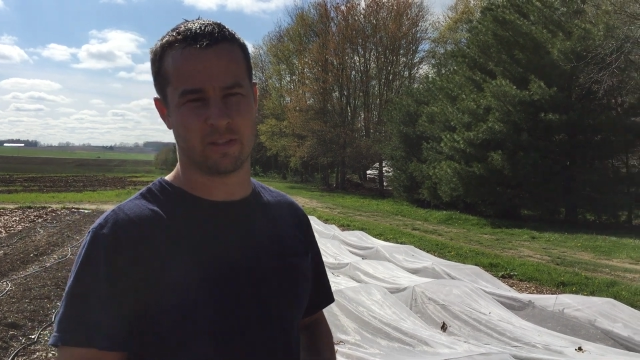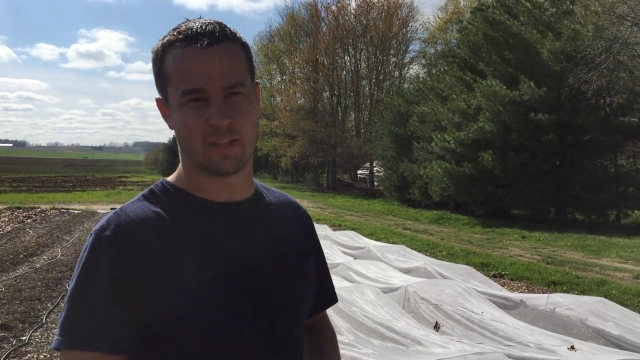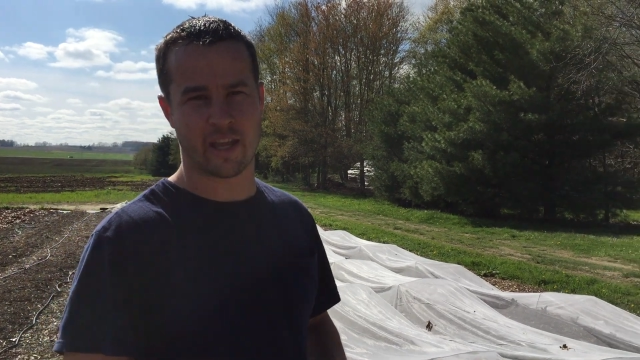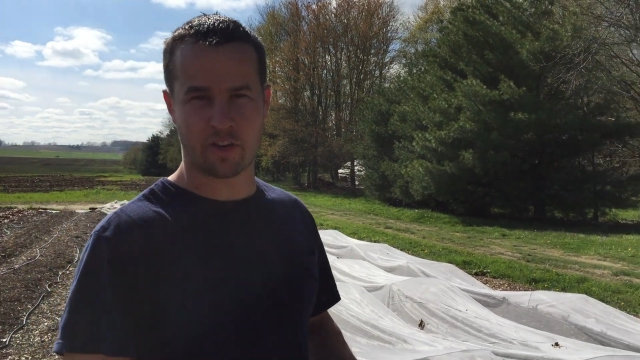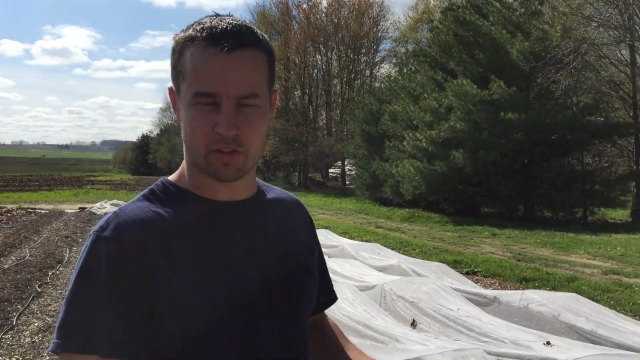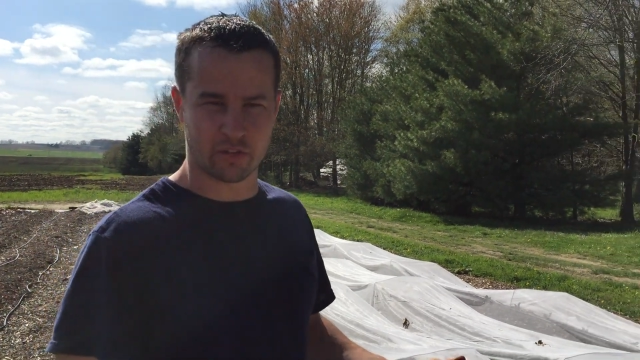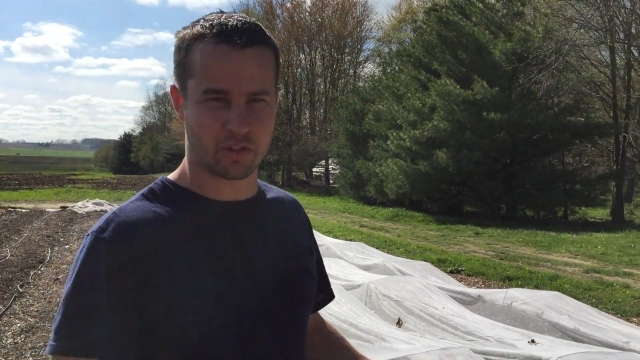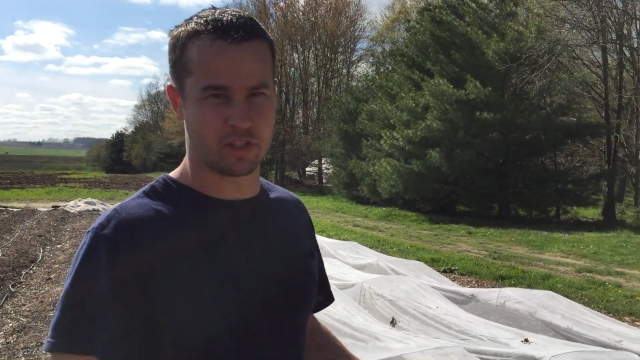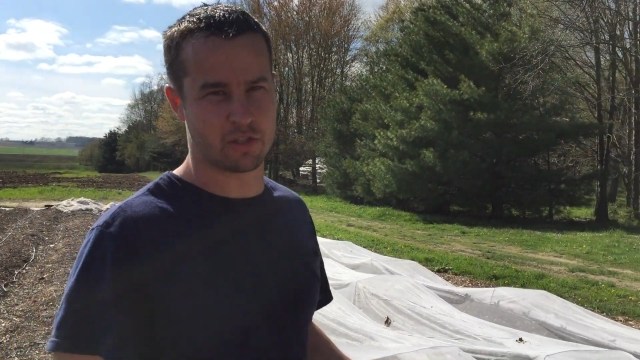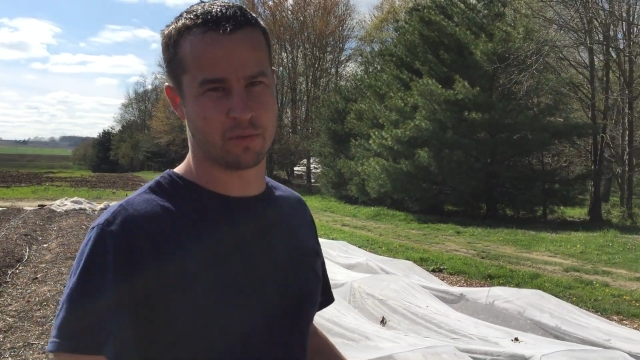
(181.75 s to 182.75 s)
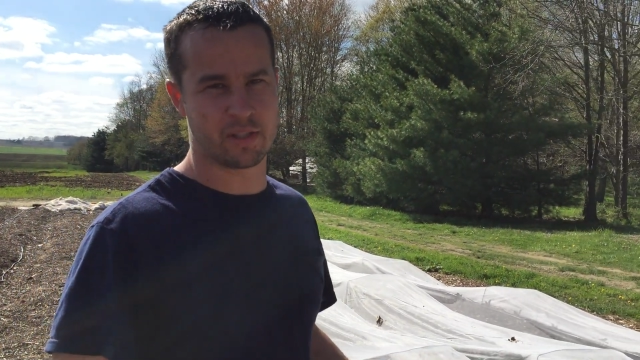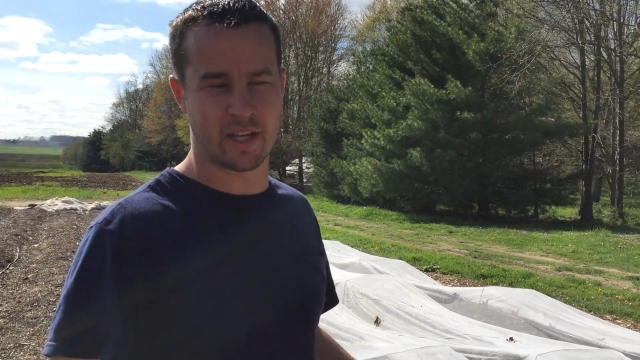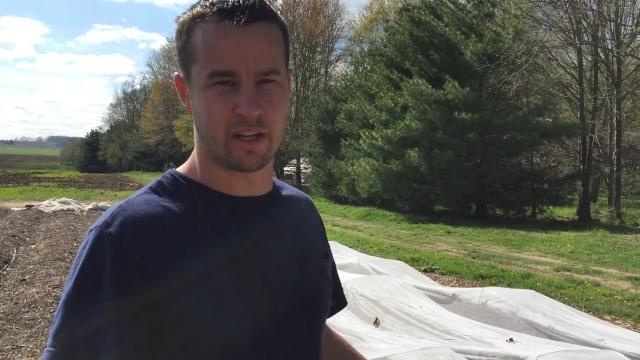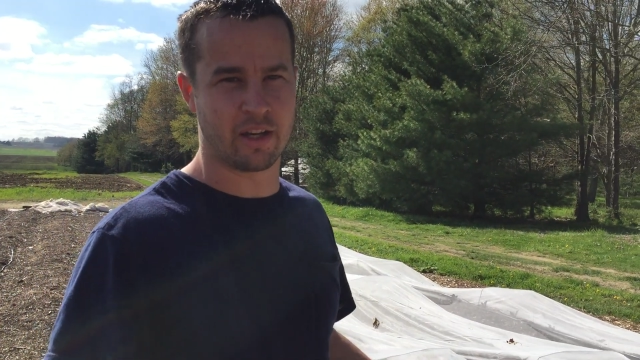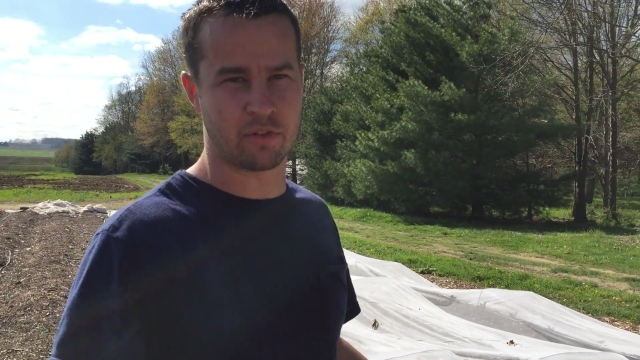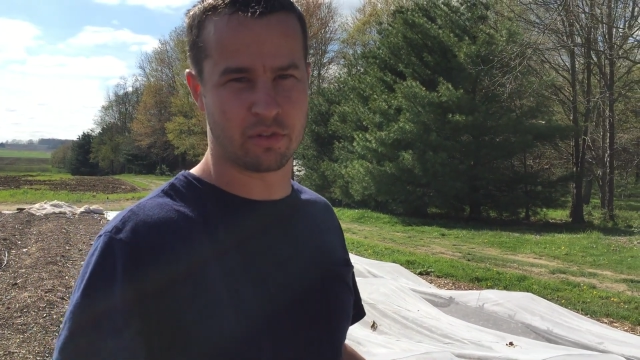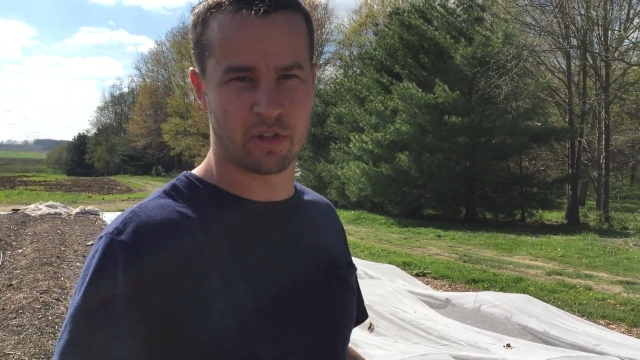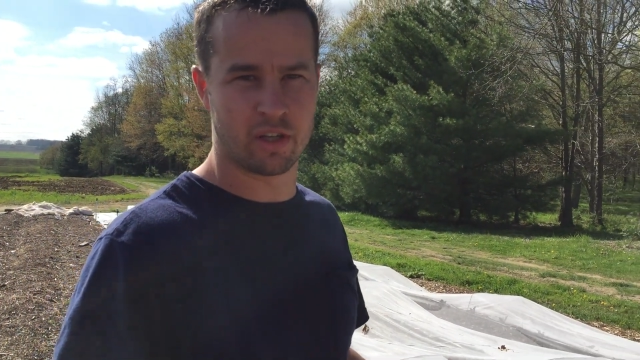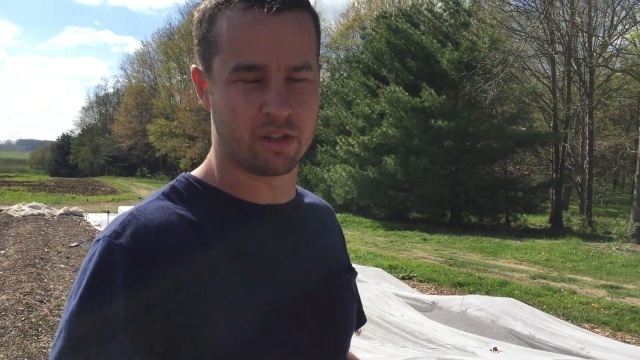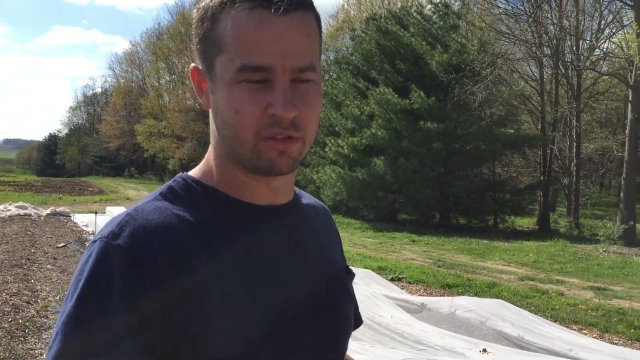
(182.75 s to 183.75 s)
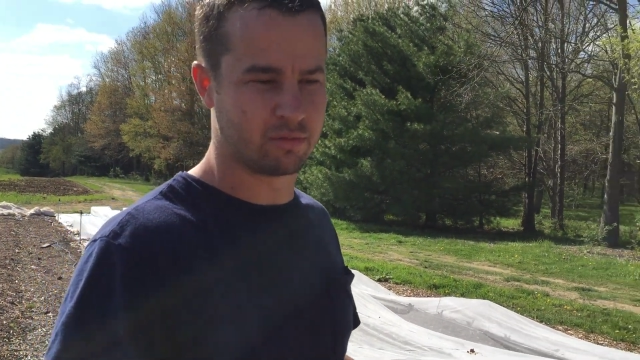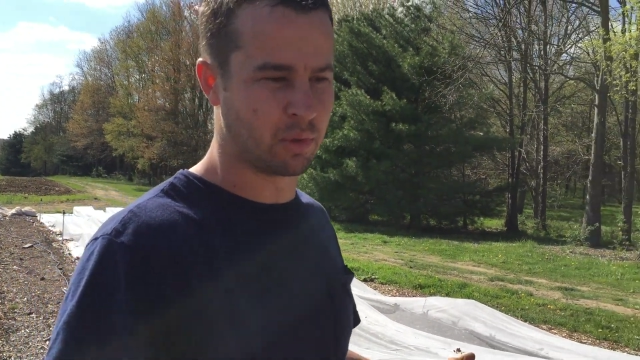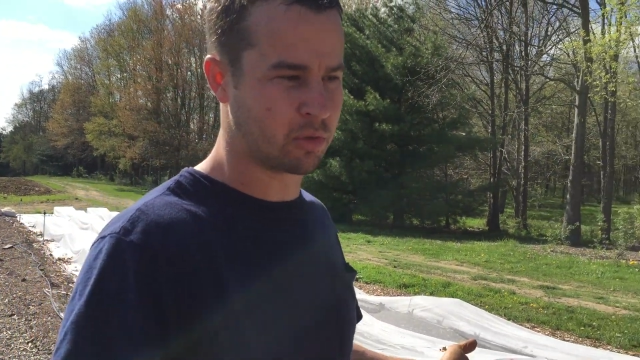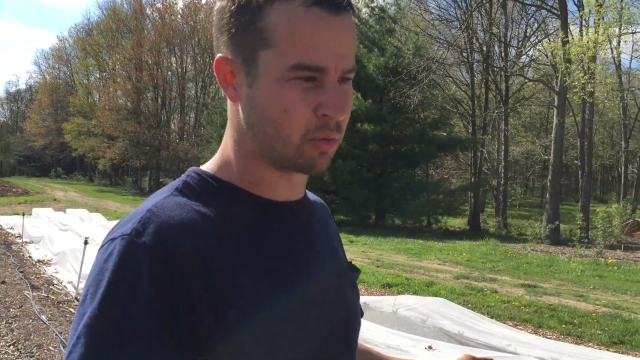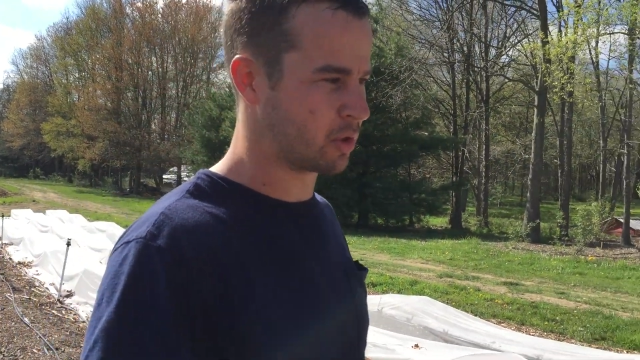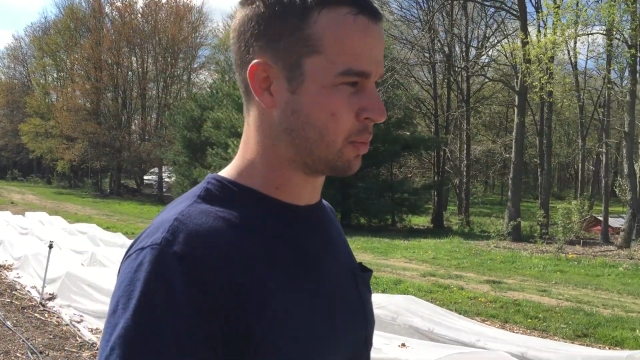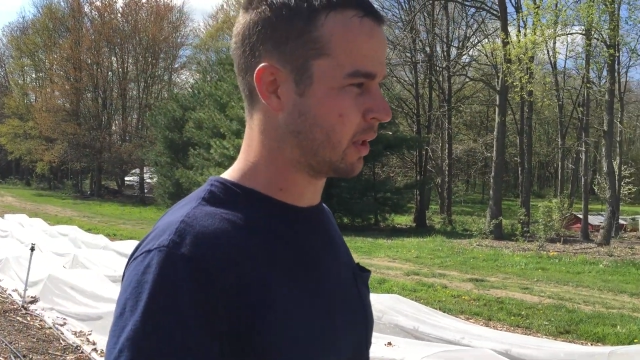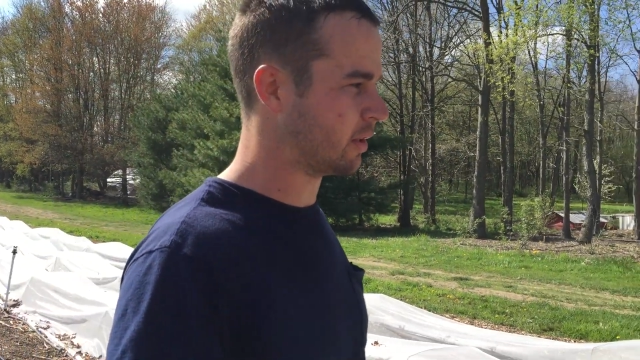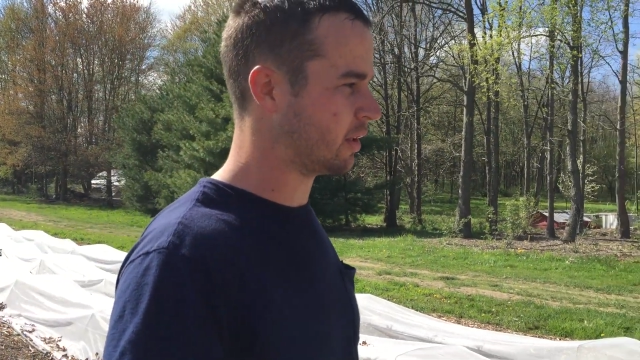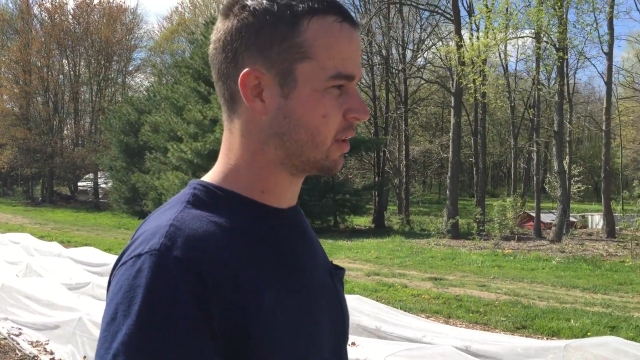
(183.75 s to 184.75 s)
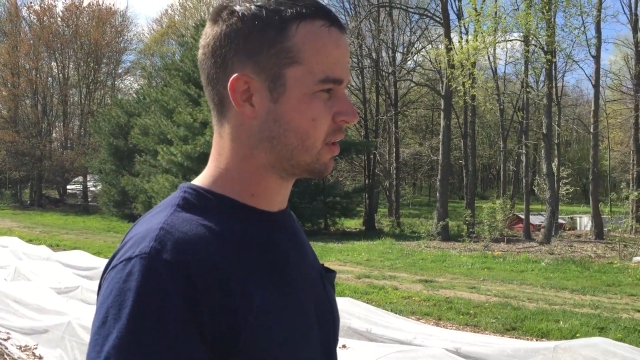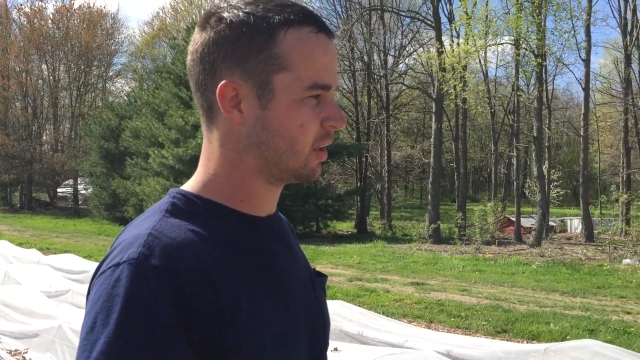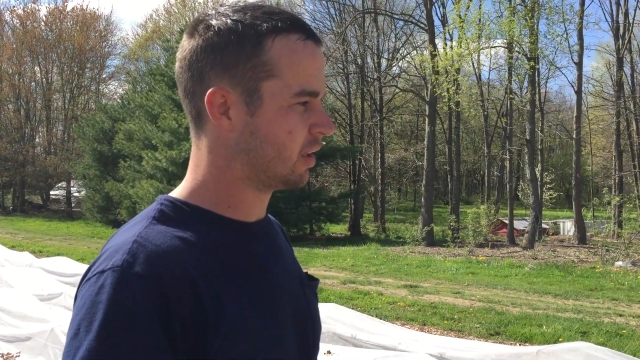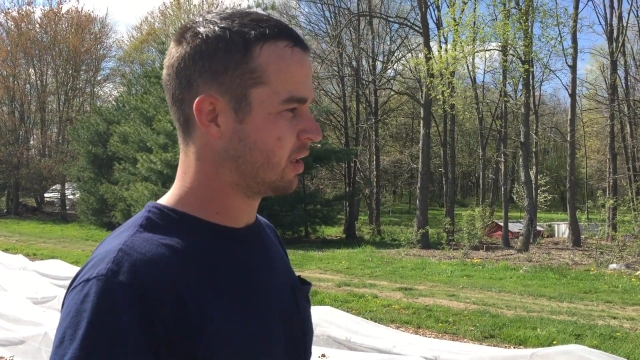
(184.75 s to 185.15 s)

They can't really run. It's not enough to run multiple sprinklers.